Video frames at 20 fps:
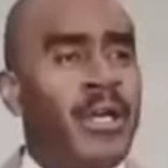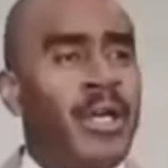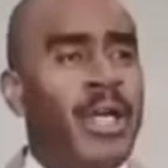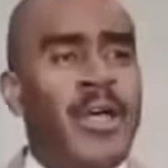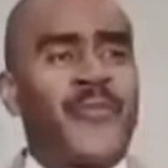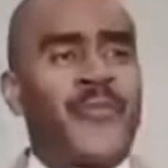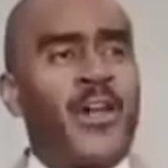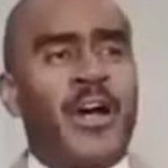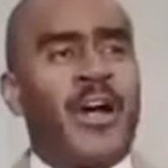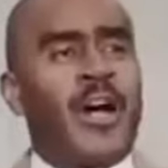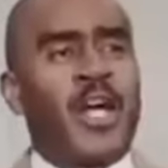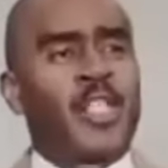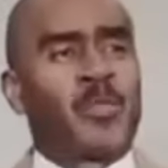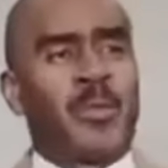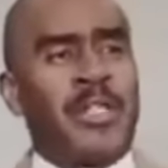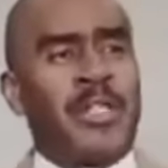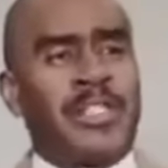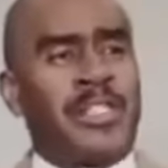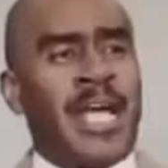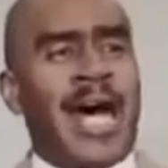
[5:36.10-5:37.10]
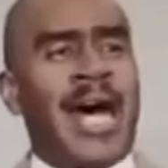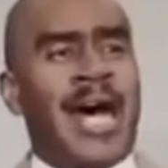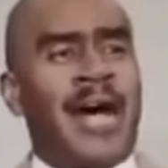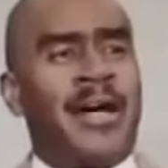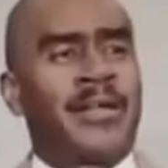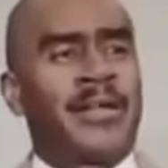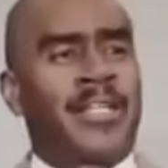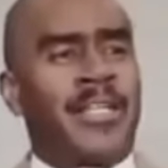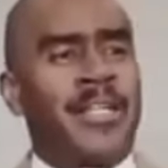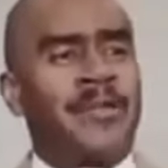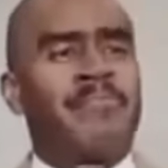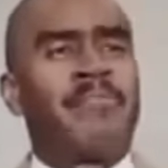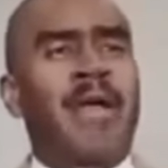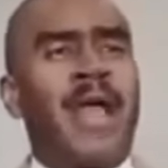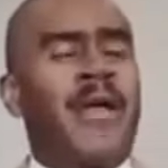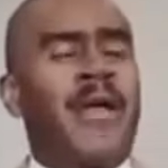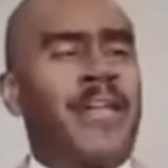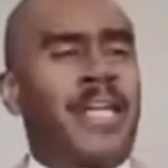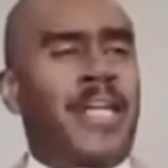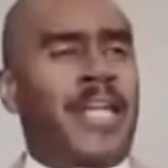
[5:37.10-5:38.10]
If your husband dies, getting
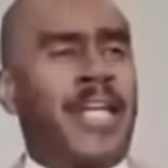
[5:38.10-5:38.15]
married